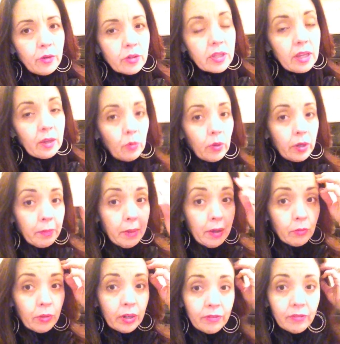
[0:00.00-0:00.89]
It's like one of
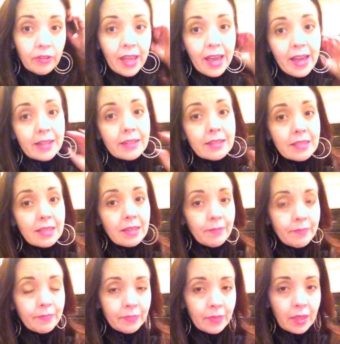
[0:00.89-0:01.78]
my red flags that
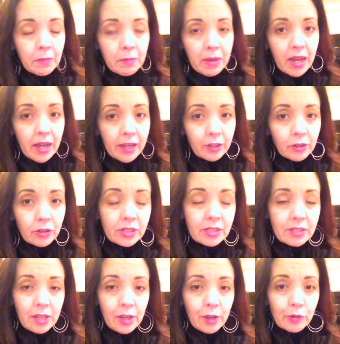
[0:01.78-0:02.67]
my iron
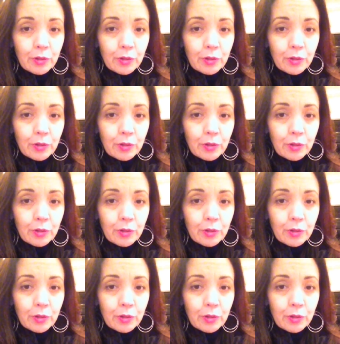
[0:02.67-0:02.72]
is low.